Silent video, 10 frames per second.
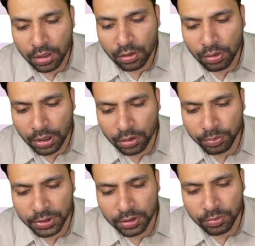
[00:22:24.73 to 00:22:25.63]

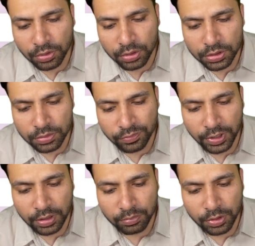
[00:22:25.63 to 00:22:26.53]
Coagulopathy, because
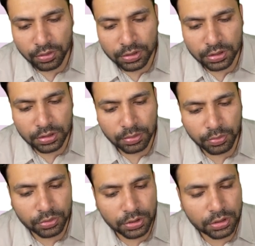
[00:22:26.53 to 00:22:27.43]
why? Because this is a
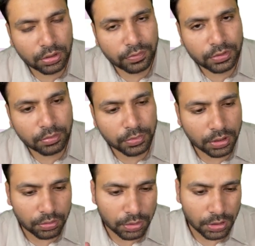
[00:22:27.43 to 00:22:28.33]
procedure of something
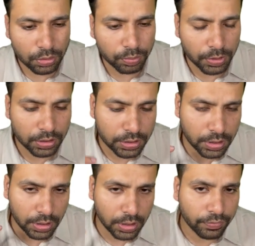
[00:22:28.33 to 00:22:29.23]
you need to puncture,
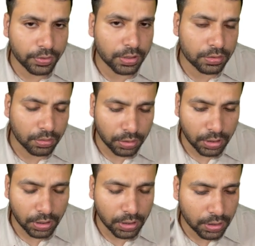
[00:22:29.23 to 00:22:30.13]
and if there is
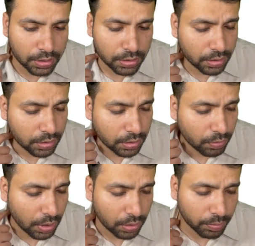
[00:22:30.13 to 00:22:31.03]

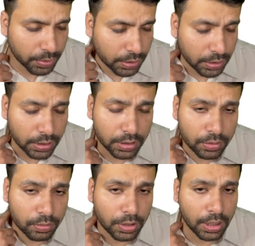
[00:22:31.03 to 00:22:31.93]
coagulopathy, then
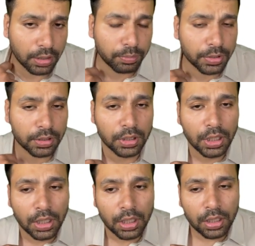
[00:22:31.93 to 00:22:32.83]
you will end up in
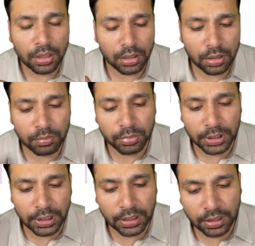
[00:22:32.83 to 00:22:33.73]

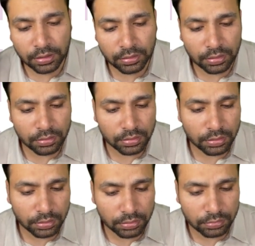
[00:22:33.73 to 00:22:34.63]
bleeding,
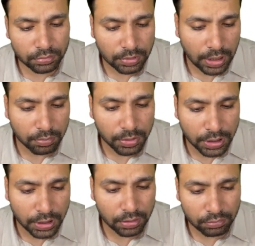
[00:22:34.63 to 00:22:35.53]
and that
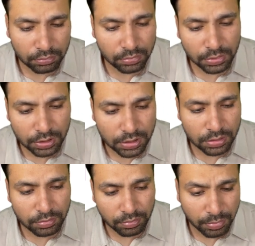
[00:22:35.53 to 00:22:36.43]
bleeding
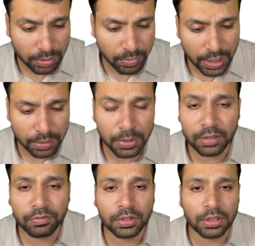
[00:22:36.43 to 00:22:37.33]
is might be
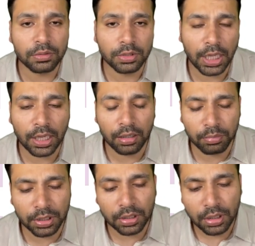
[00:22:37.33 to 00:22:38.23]
difficult to tackle. But